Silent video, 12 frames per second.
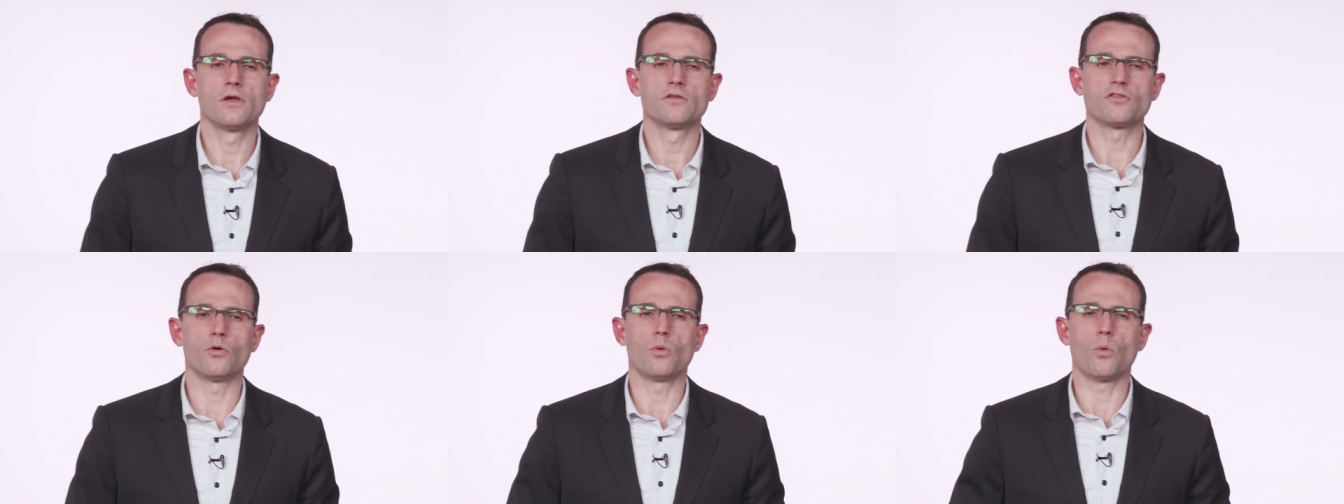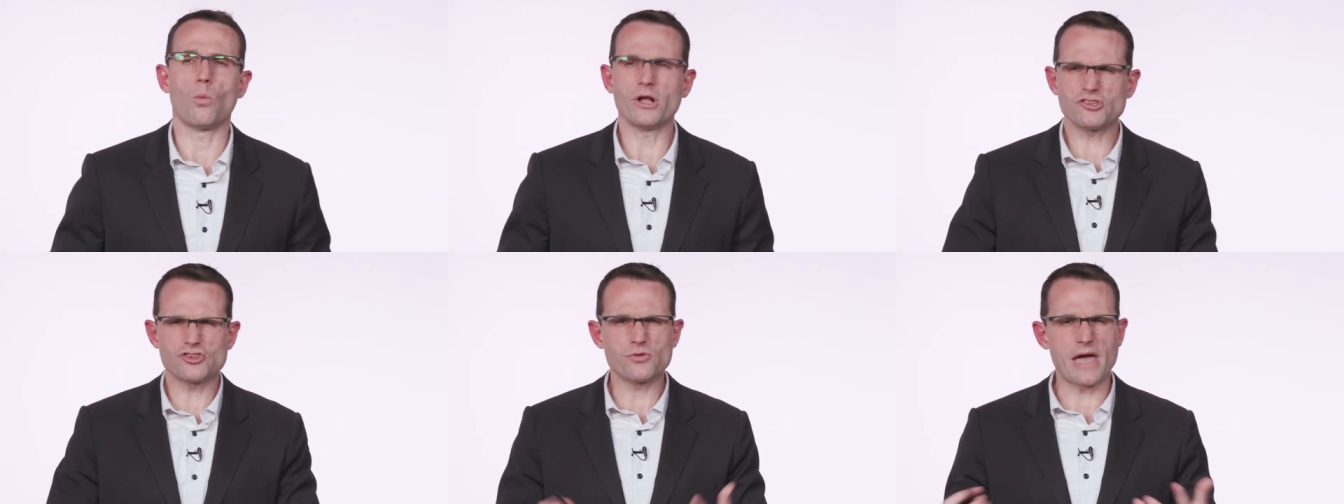So
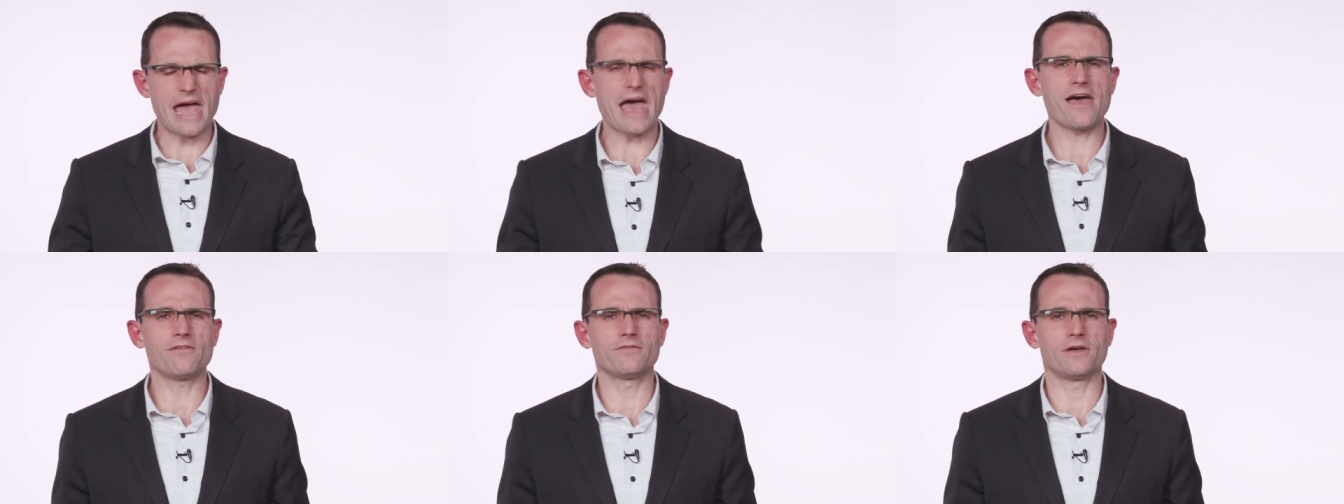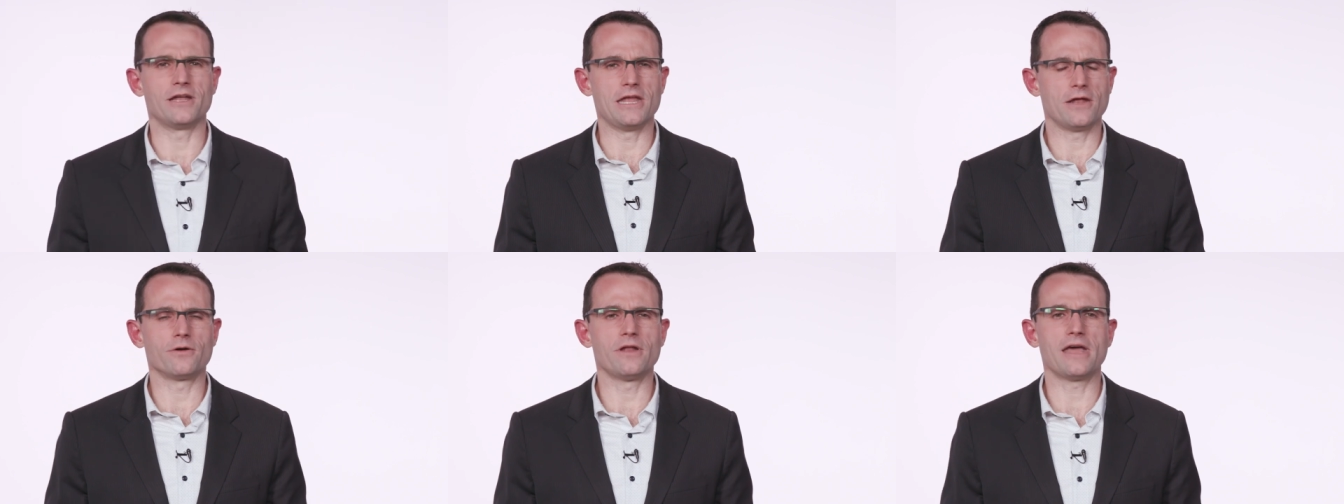once you have an
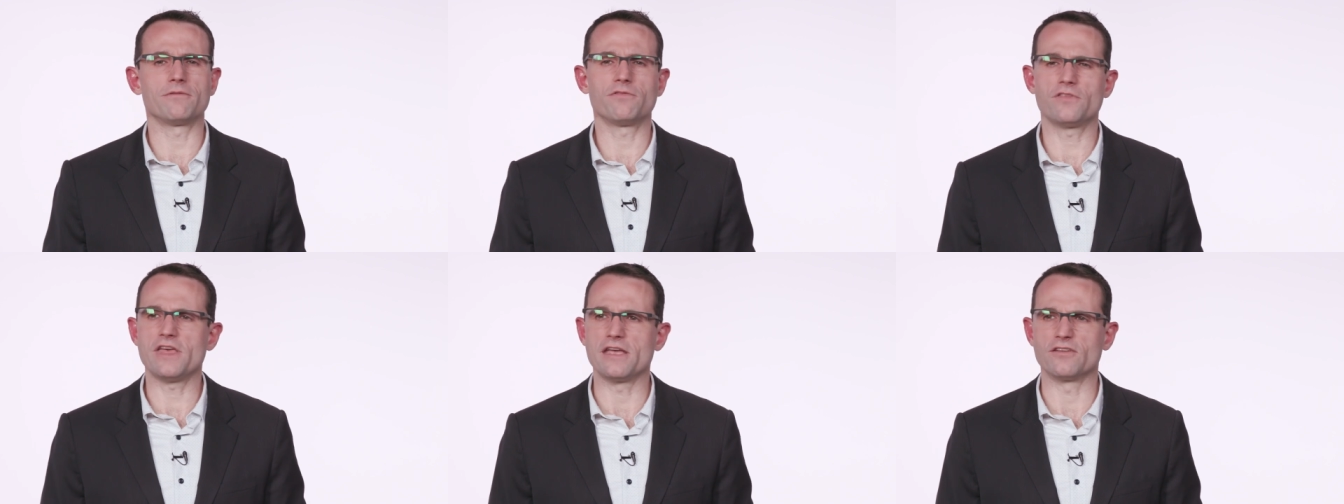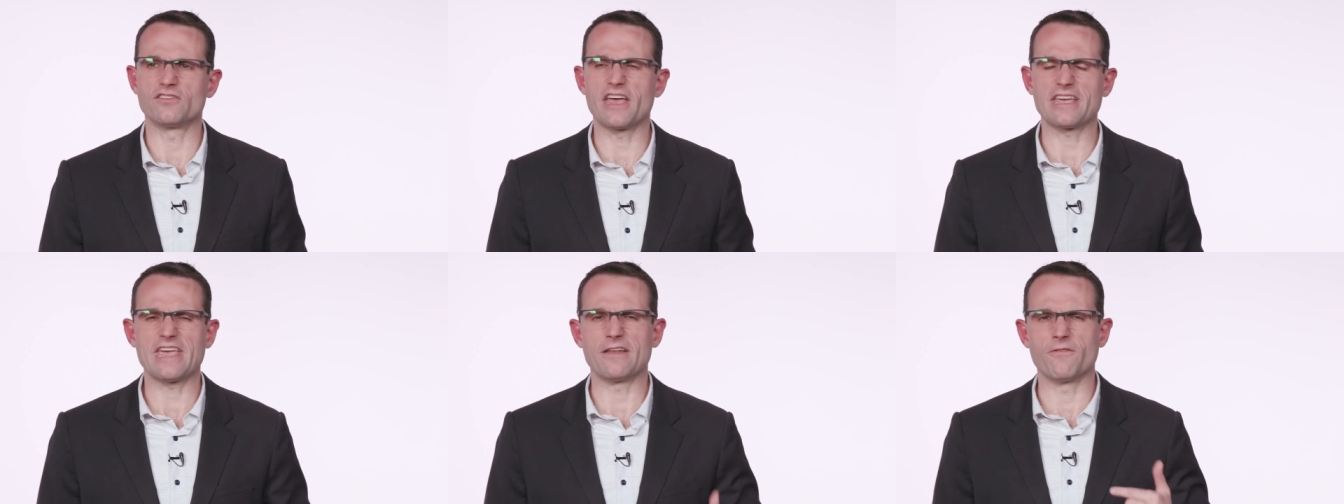Internet of Things
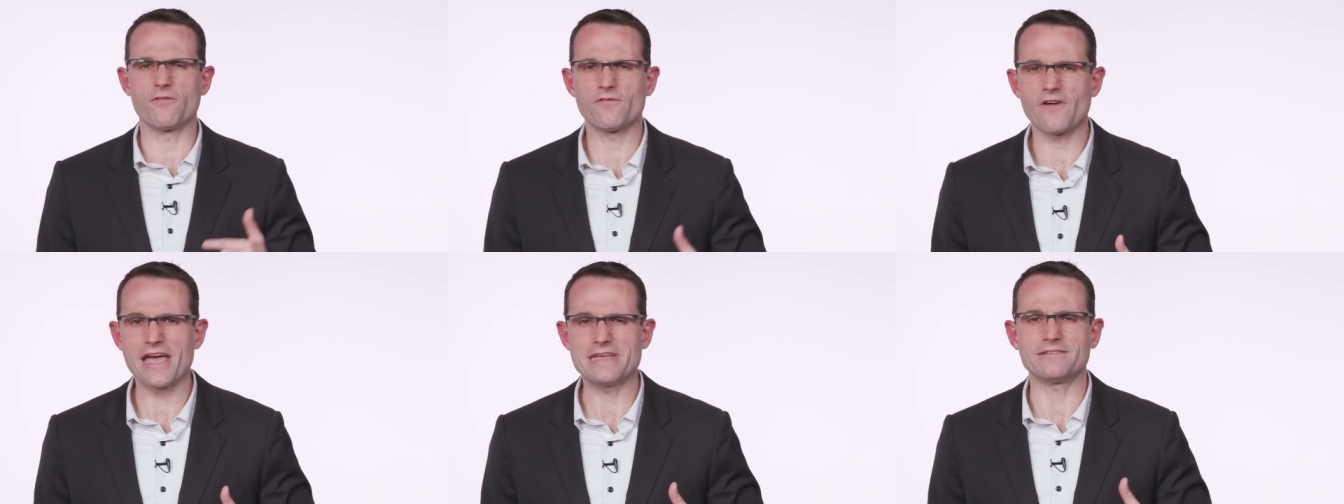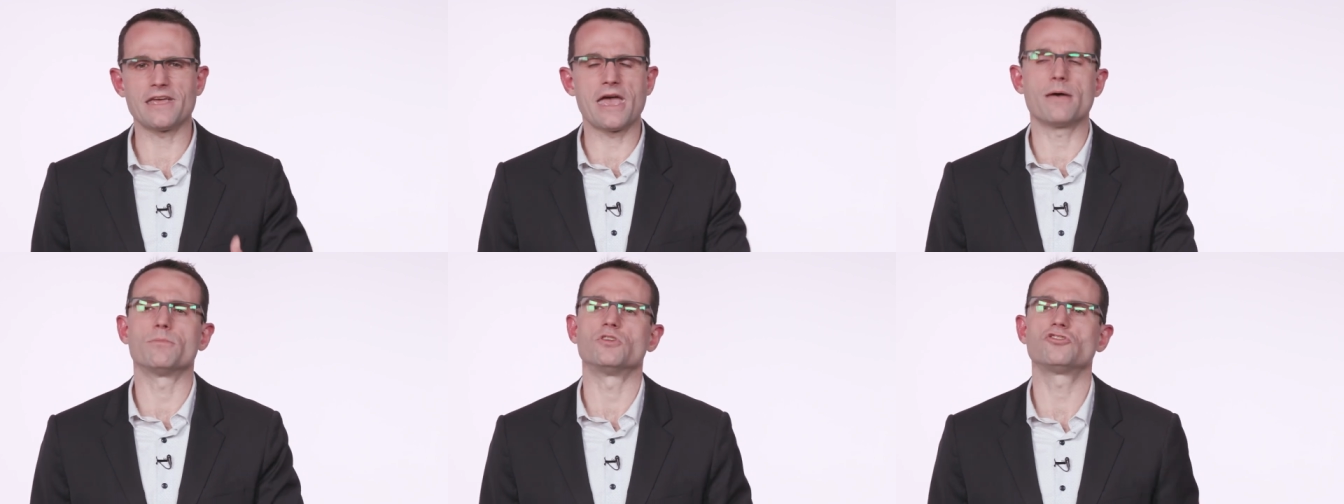that can fight
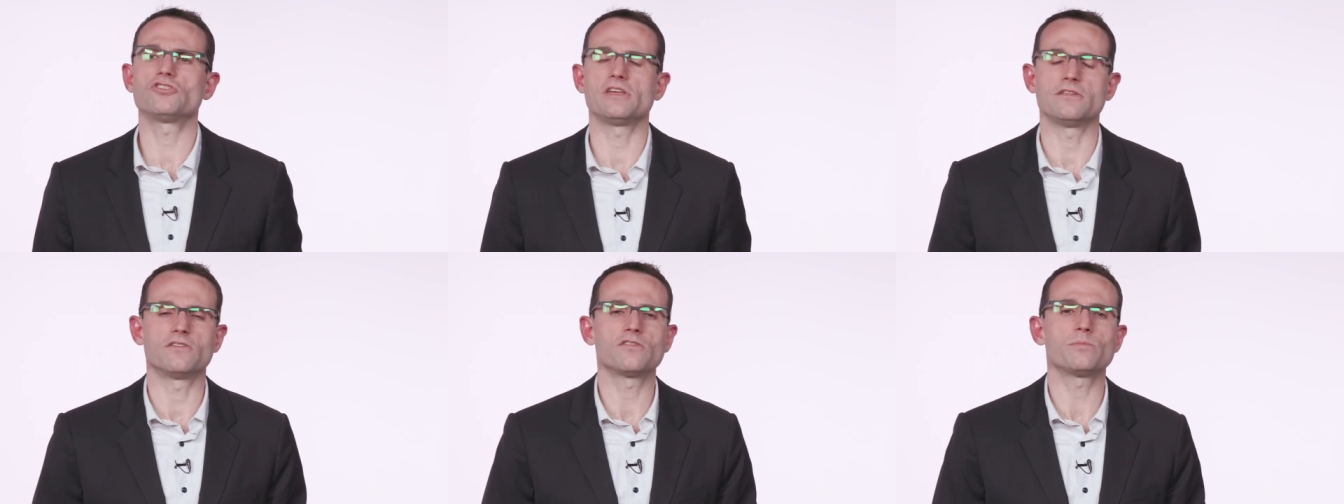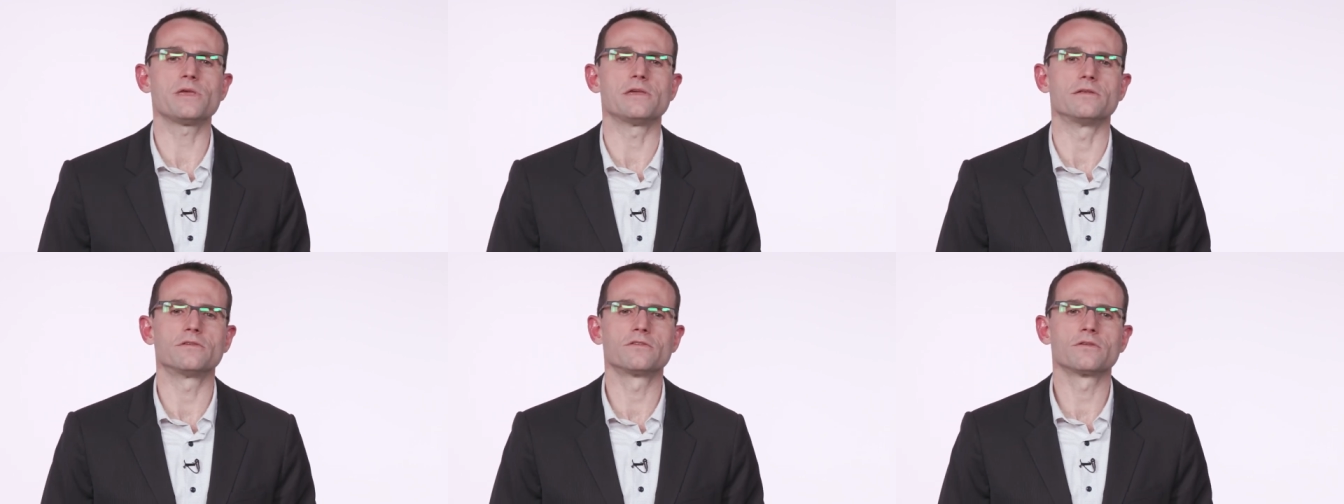at machine
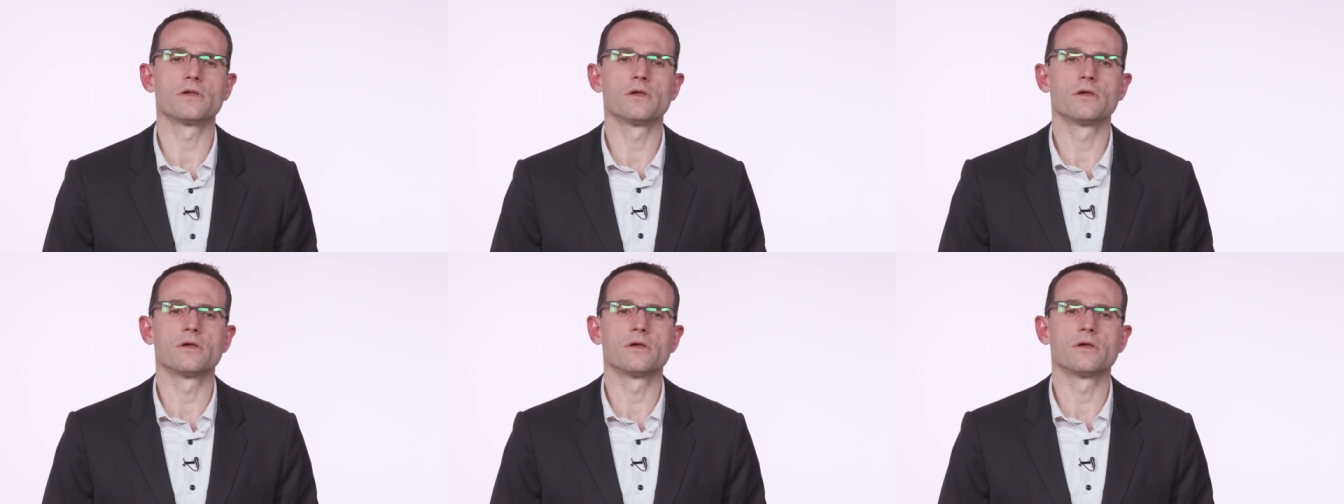speeds,